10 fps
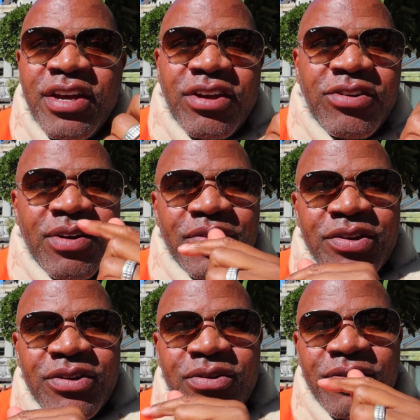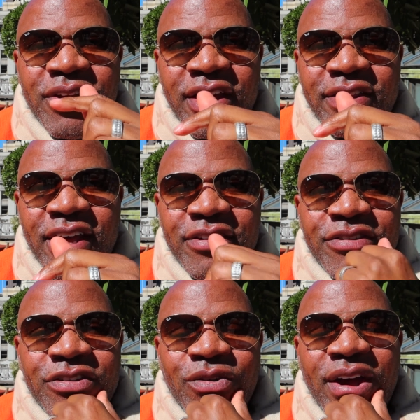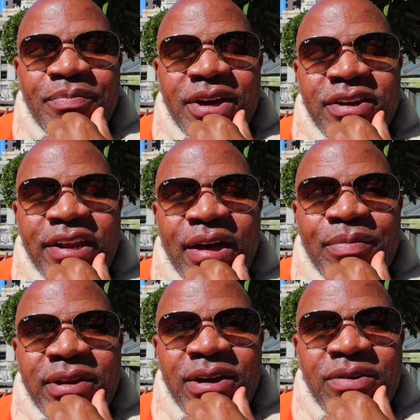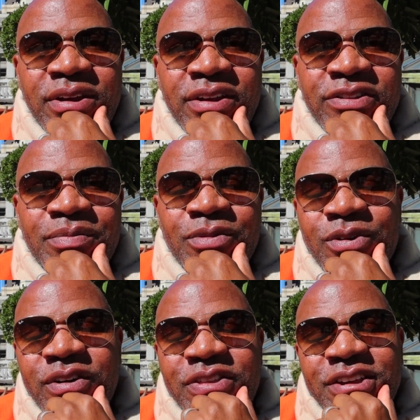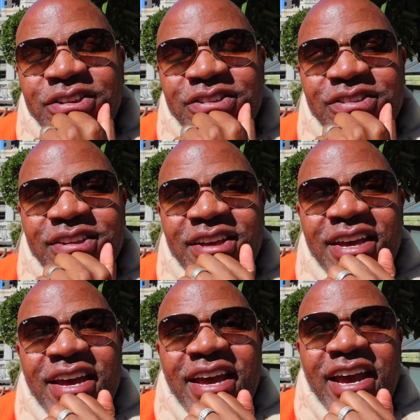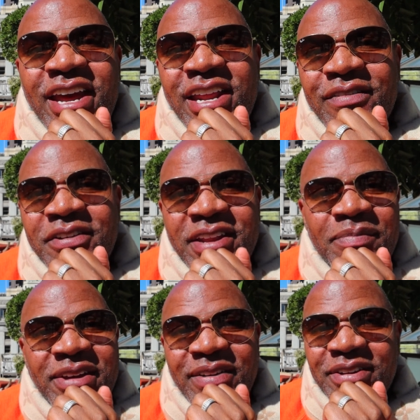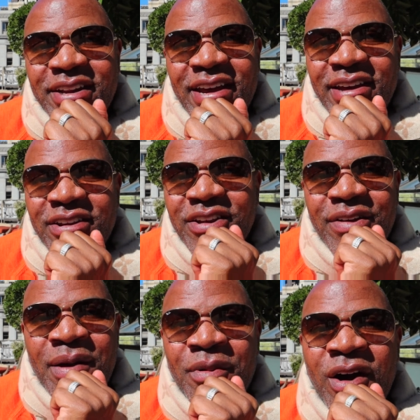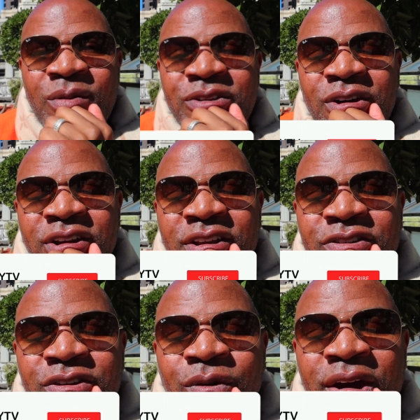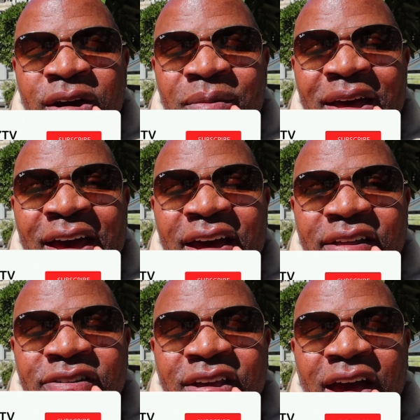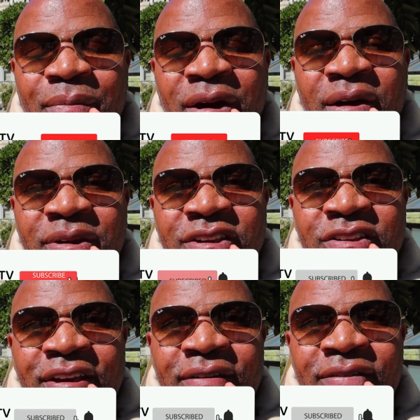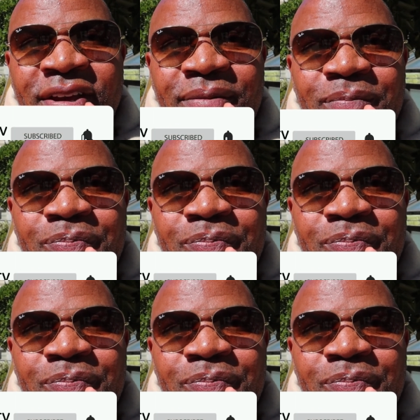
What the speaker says: you know what to do. Hit that subscribe button down below to get some more of this. And if you need me every day, I'm always on Instagram at SkyBobbyTV.